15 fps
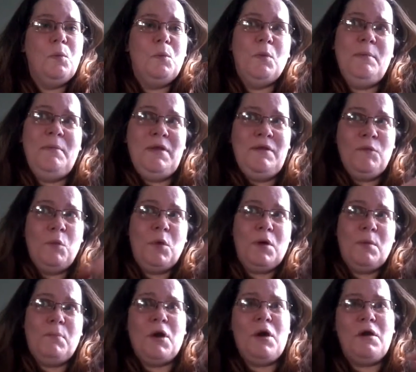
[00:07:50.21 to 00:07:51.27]
women were
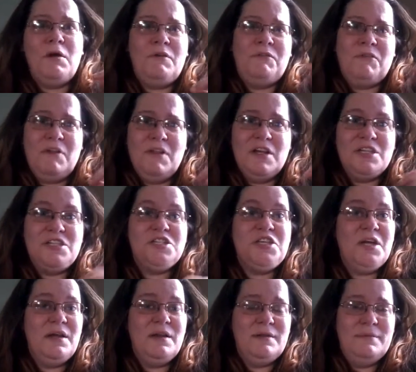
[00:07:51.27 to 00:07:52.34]
burned for this
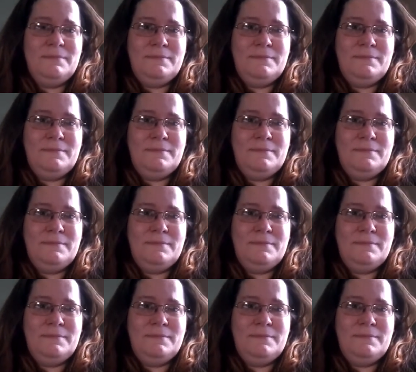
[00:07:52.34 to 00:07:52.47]
shit.